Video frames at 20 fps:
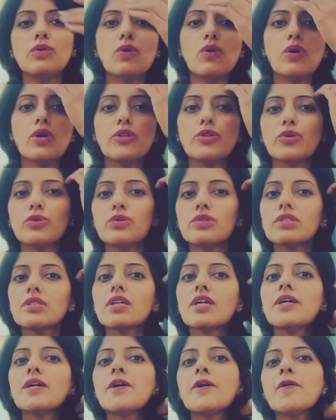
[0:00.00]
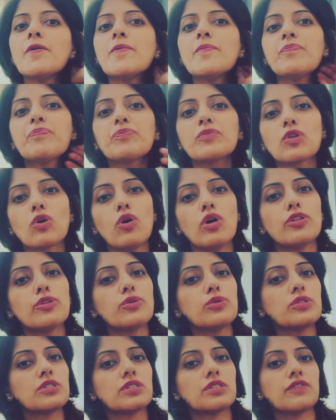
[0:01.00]
all
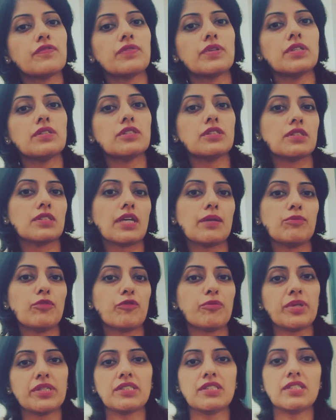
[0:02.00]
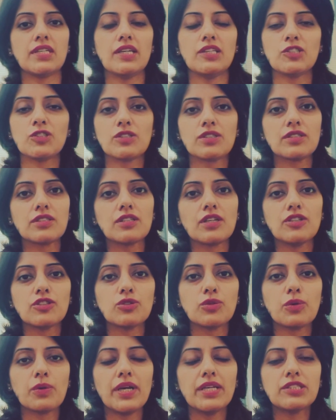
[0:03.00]
those different type of presentations?
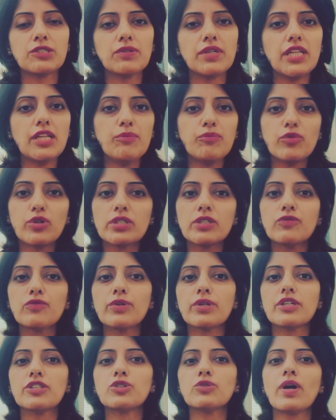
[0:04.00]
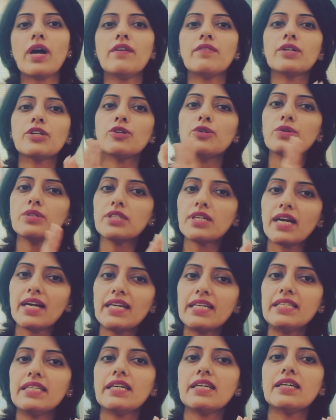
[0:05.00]
So it's really important for us to have a good
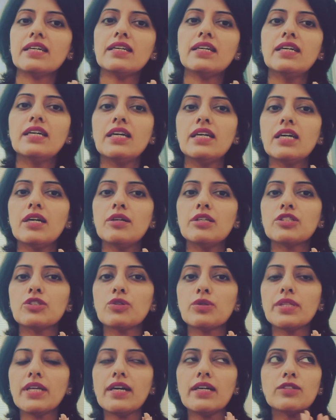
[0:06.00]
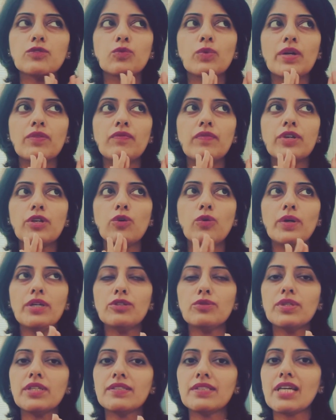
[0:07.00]
idea, so that when we go
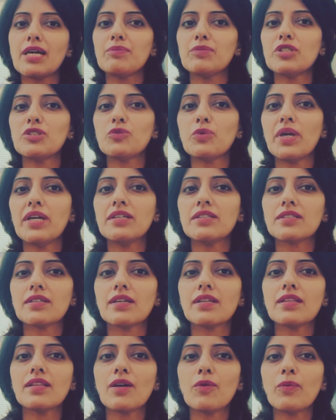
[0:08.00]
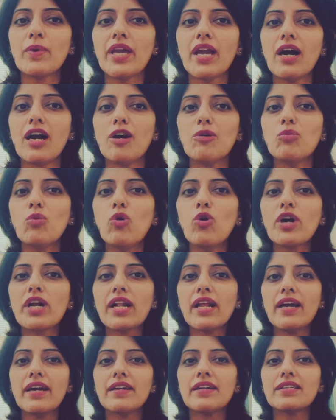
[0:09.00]
into the exam situation, we are more
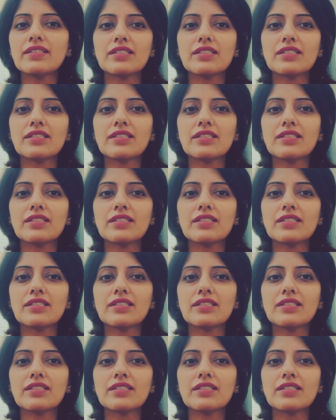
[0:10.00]
clear as